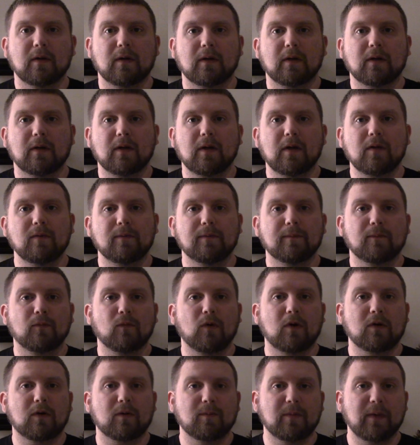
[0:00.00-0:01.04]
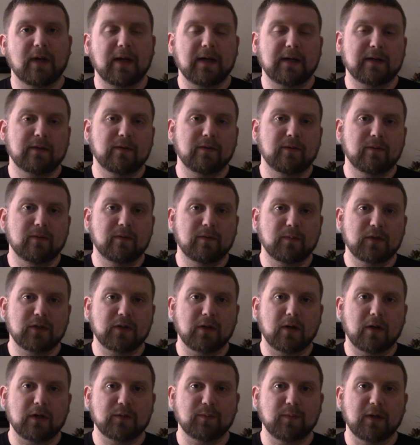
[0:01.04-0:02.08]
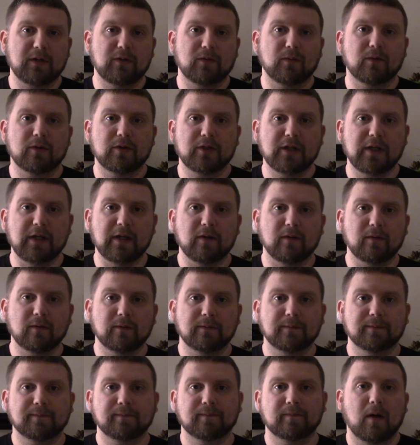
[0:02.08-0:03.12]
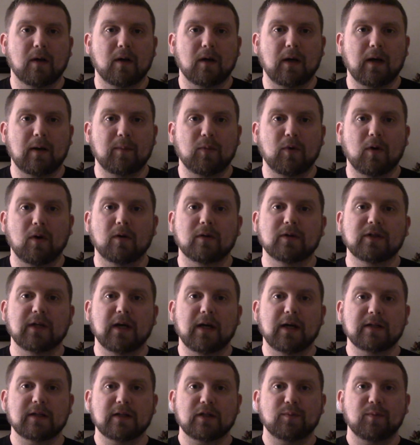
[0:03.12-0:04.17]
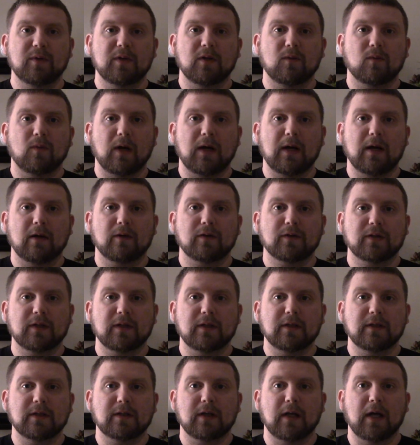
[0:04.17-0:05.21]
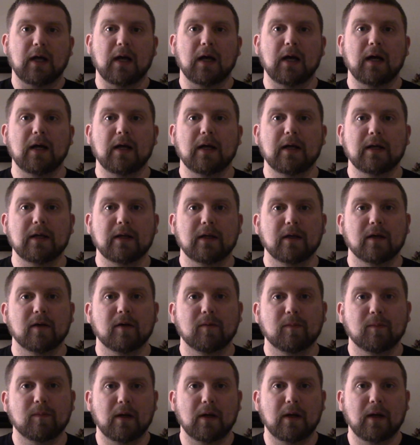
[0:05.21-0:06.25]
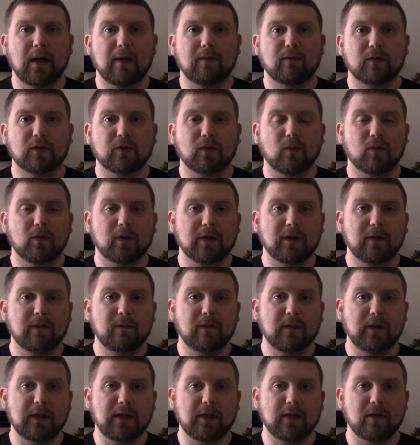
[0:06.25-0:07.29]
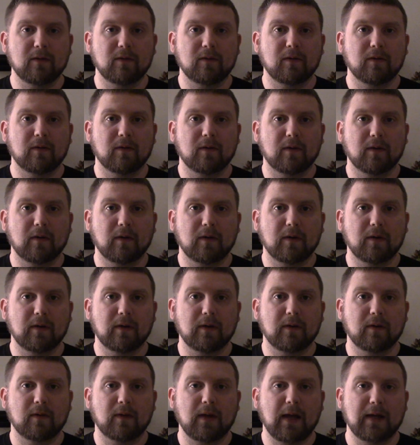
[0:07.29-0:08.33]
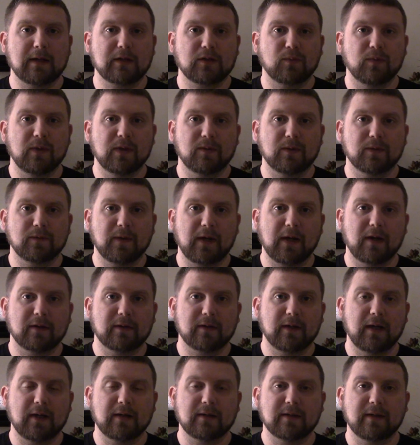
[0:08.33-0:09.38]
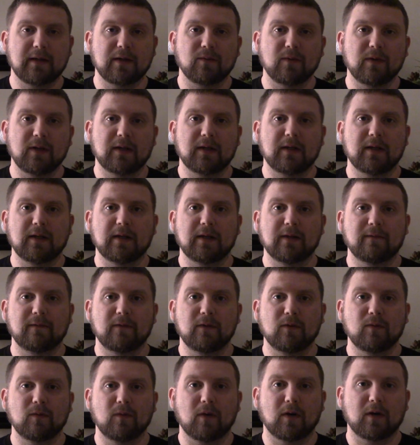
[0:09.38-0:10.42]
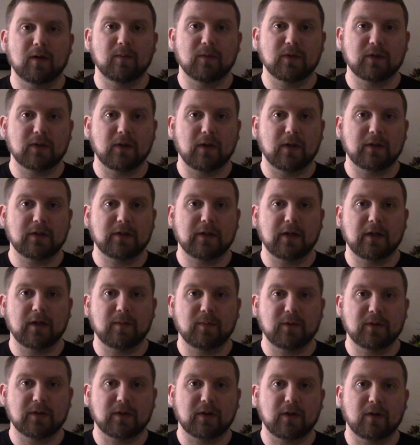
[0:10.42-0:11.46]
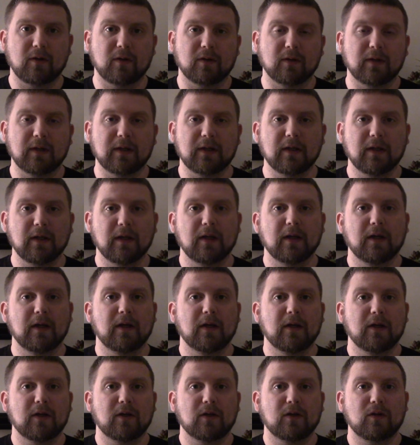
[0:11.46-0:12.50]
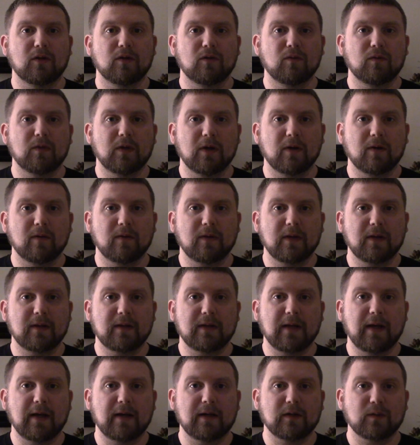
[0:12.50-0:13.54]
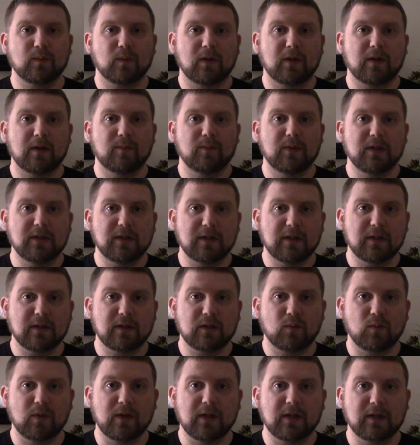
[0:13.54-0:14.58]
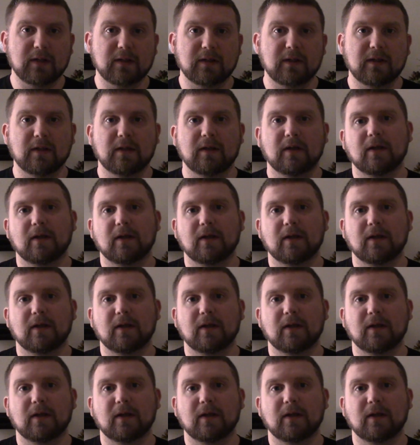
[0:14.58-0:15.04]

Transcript: Hello, welcome back to the Massage Mentor channel. I apologize, it's been a while since I have recorded a video. Last week was Valentine's Day week, and if you are a massage therapist currently, you know that that is one of the busiest weeks